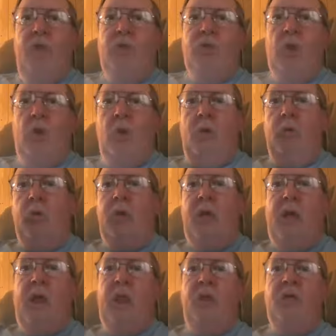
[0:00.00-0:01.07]
So in
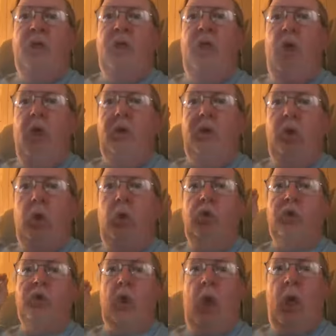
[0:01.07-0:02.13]
reality, you
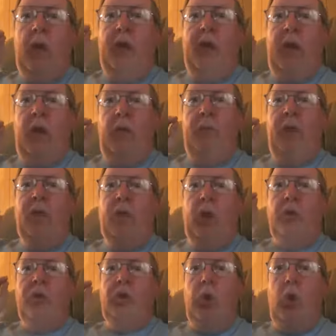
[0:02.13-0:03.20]
shot him
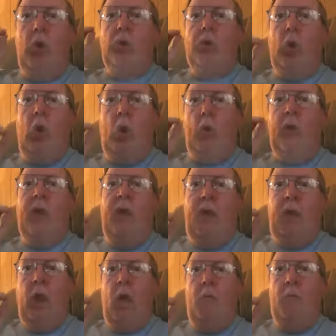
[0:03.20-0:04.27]
because you told
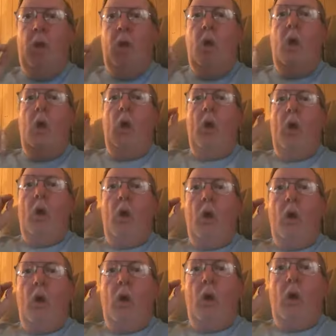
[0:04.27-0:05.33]
him
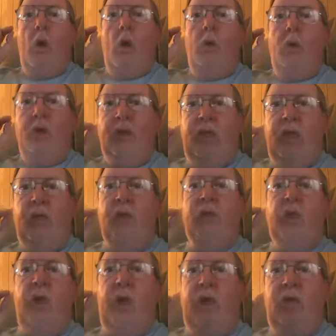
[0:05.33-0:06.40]
to get
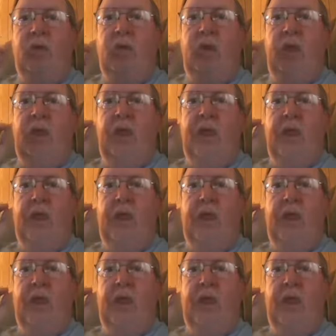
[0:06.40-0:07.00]
his ID